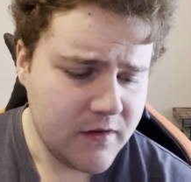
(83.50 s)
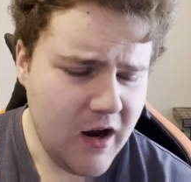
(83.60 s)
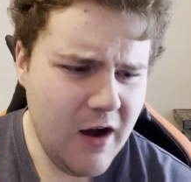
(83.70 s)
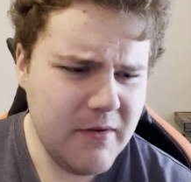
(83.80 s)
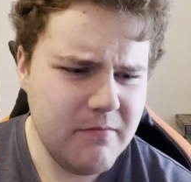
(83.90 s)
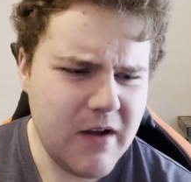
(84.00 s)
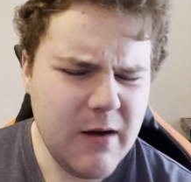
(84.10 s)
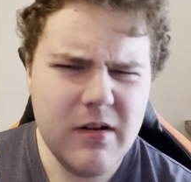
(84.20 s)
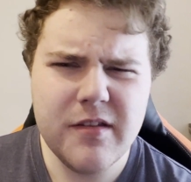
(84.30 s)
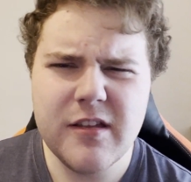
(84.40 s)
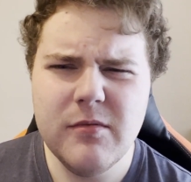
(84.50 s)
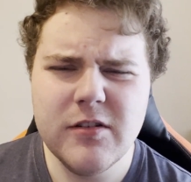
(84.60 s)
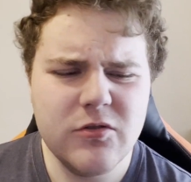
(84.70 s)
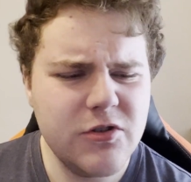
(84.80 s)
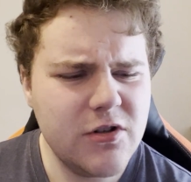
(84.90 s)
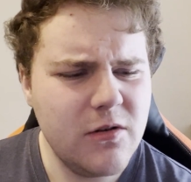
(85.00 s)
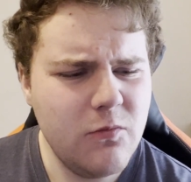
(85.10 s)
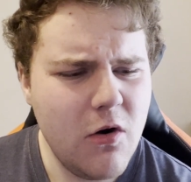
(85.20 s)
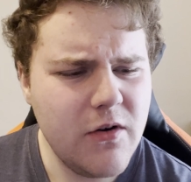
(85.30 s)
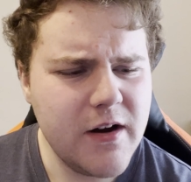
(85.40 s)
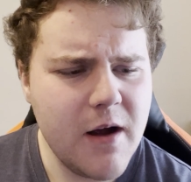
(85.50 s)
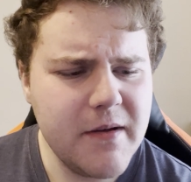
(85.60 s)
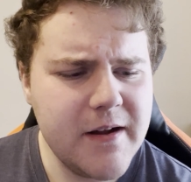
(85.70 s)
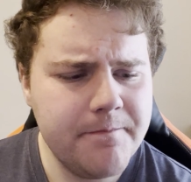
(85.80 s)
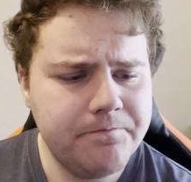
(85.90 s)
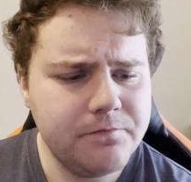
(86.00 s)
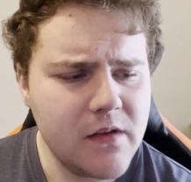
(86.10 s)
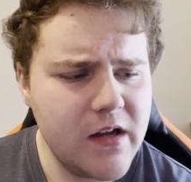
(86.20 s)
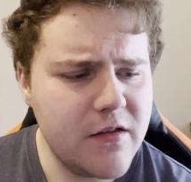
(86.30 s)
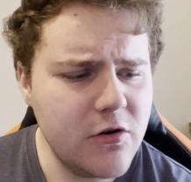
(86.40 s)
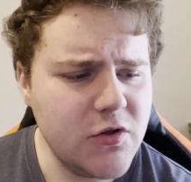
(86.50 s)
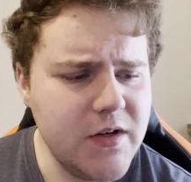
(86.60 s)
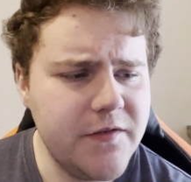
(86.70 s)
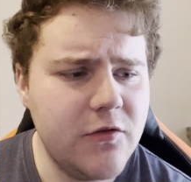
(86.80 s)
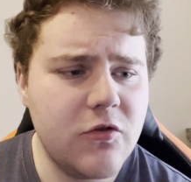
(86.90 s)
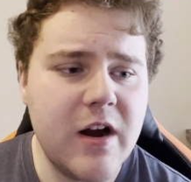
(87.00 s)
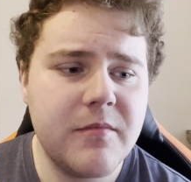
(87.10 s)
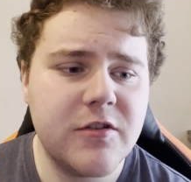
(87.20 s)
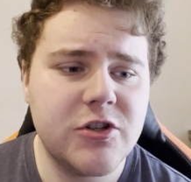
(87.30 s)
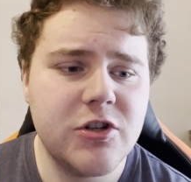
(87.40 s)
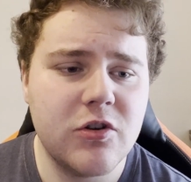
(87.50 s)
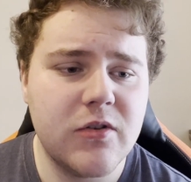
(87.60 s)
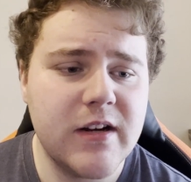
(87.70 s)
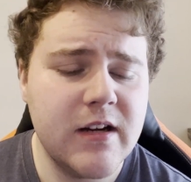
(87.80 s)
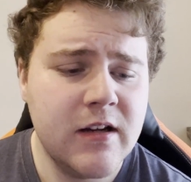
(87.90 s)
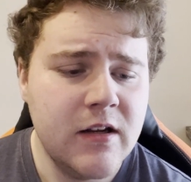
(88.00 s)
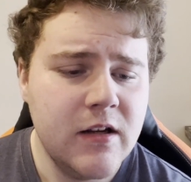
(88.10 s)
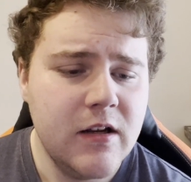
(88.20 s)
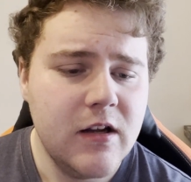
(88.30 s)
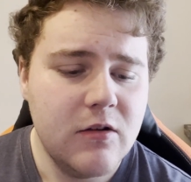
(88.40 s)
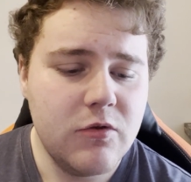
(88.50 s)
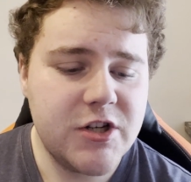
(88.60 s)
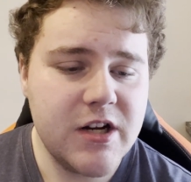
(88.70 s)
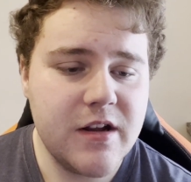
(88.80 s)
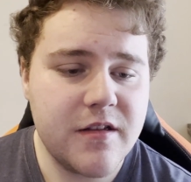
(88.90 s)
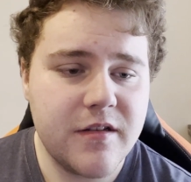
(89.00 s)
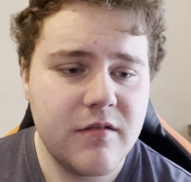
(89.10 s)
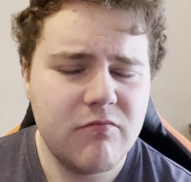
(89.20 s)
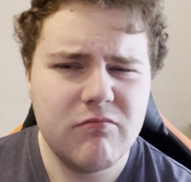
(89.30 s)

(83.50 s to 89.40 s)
I mean, maybe similar to a Sugar Warrior. I mean, it's got 24 grams of sugar in it, which is